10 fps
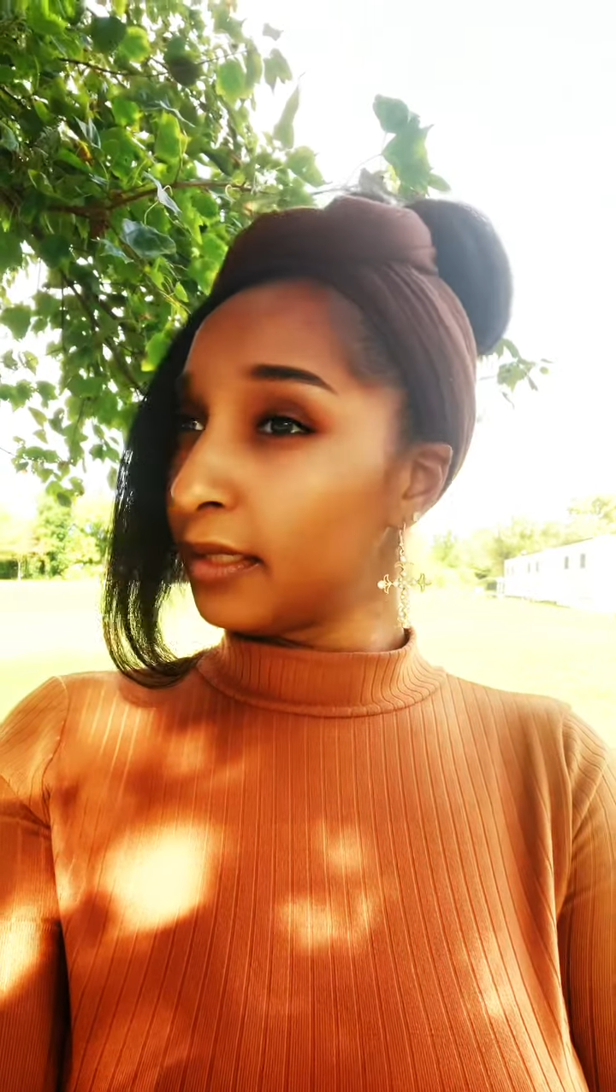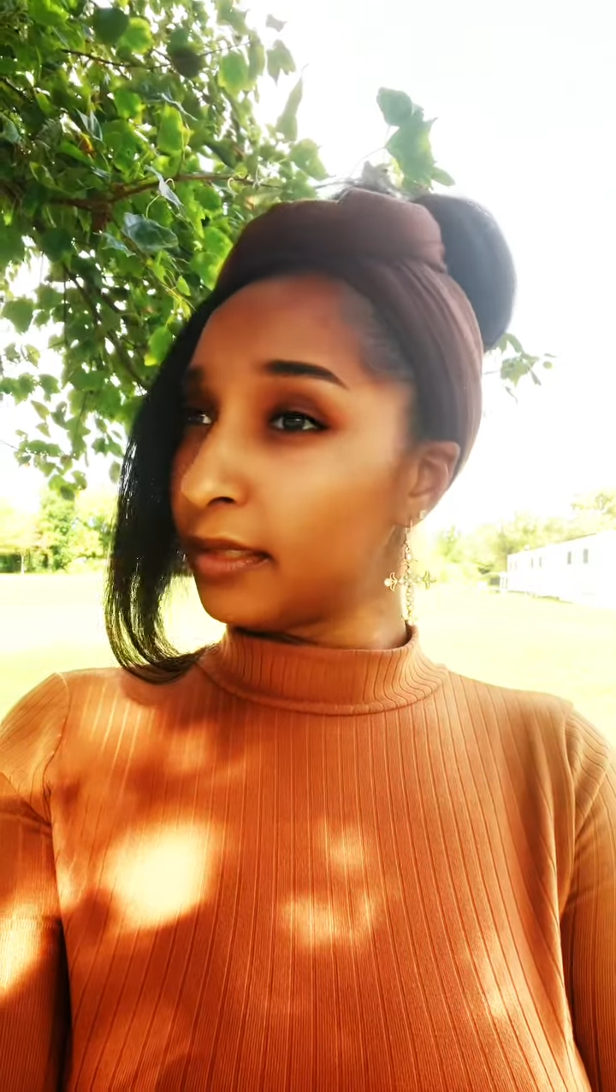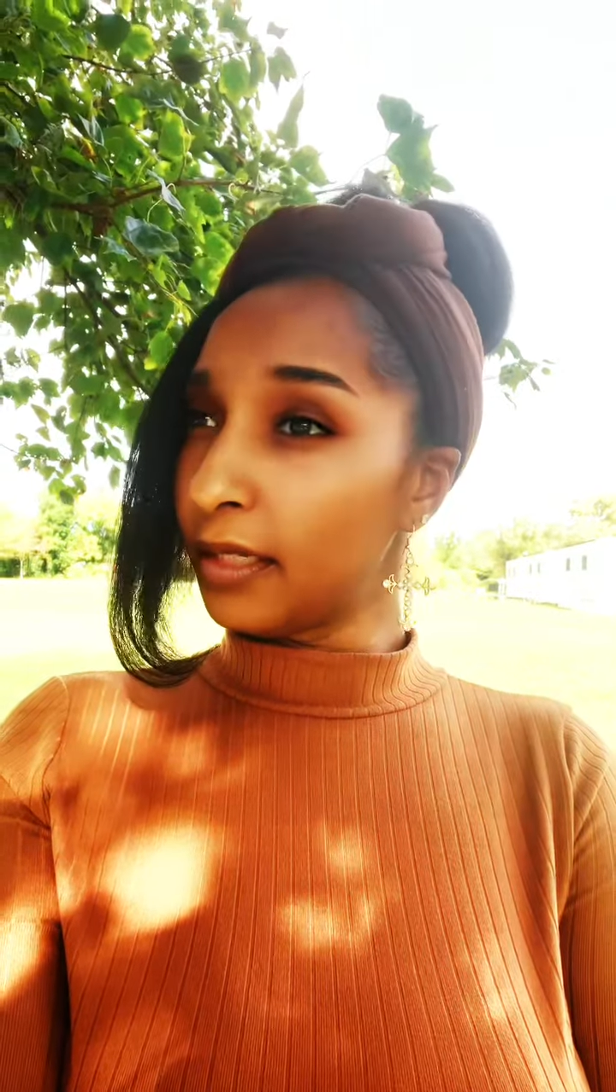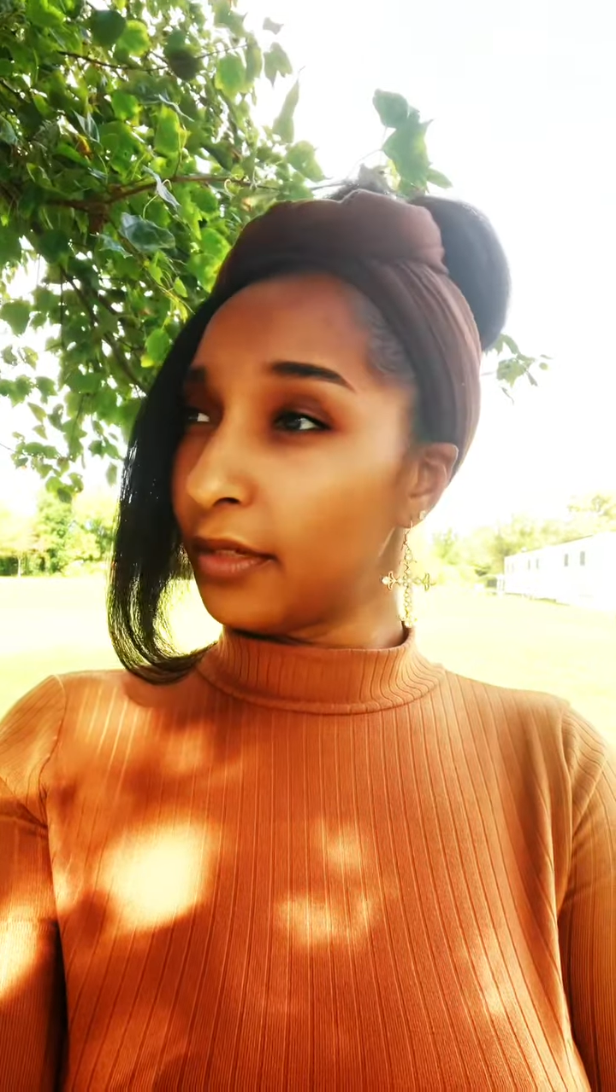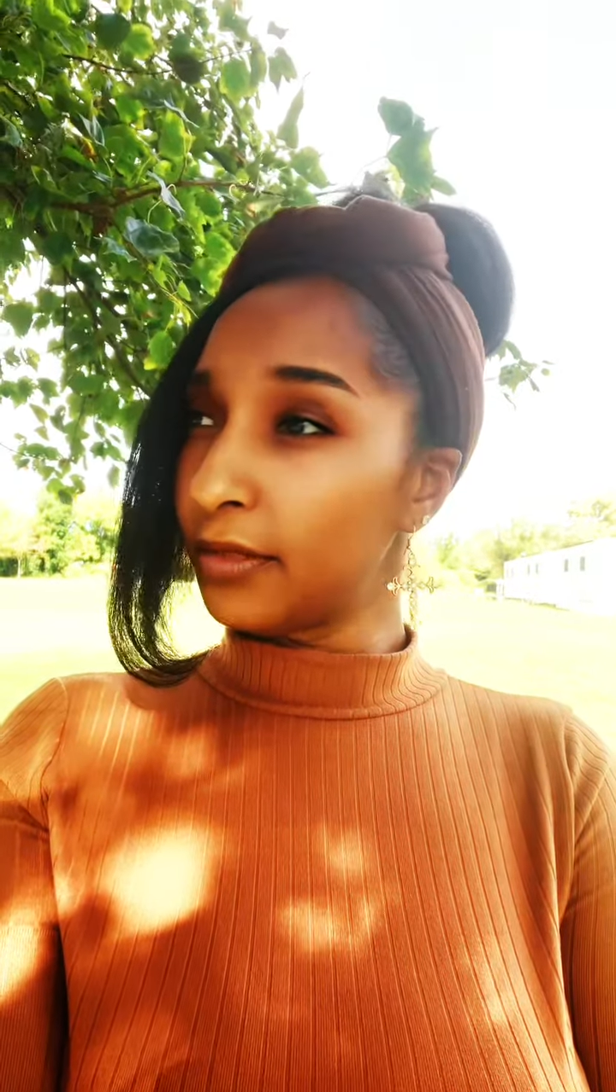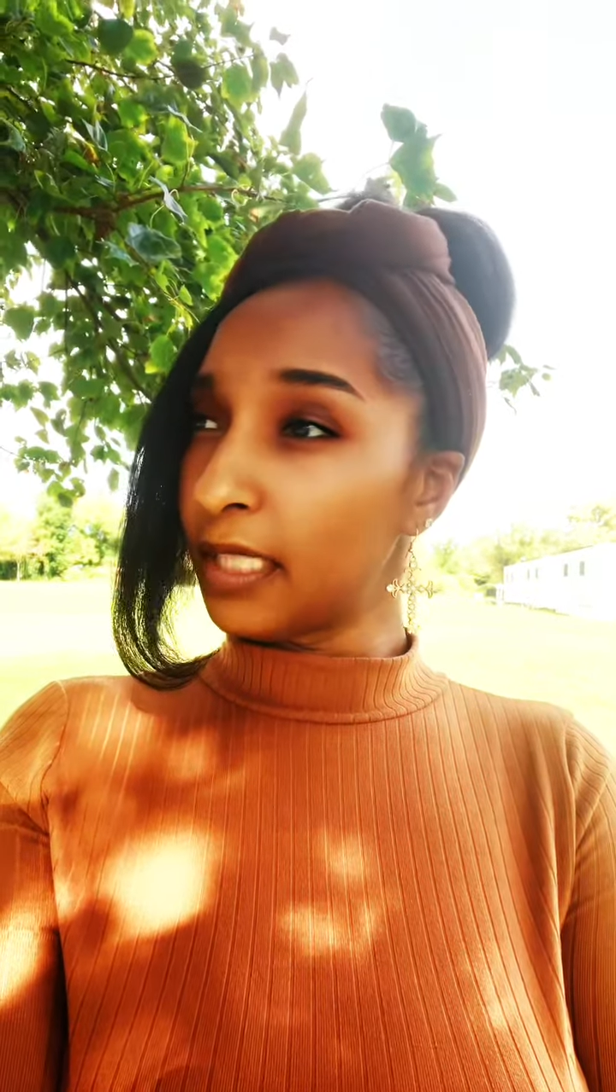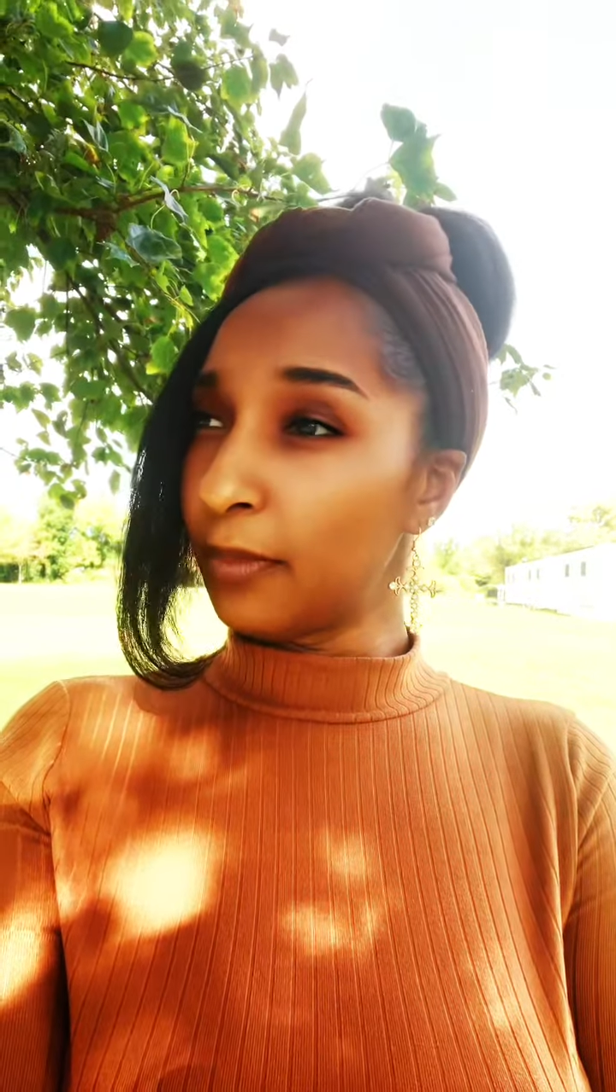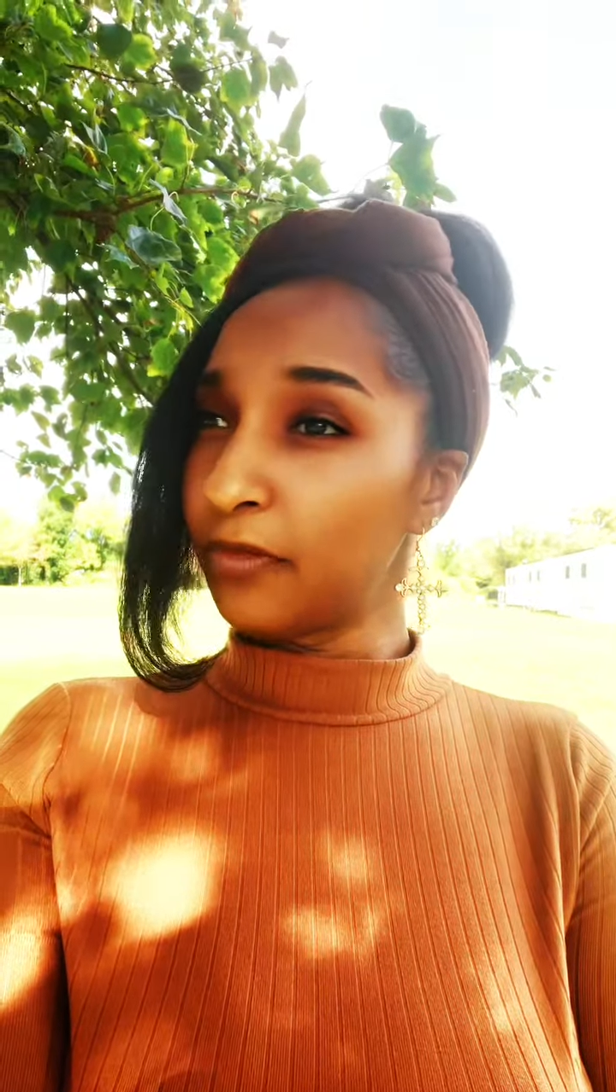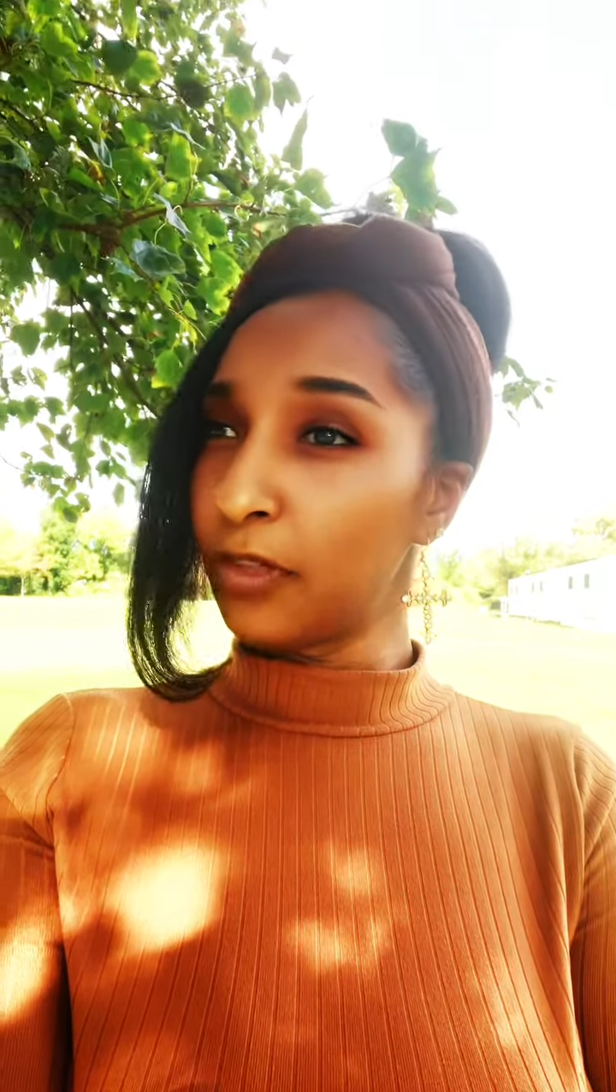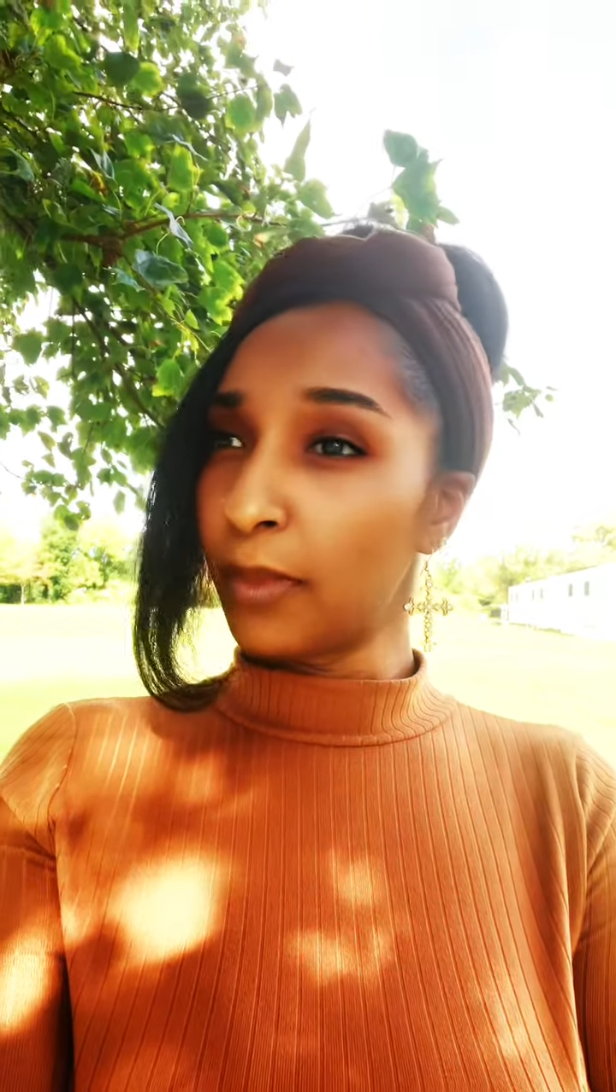So some of you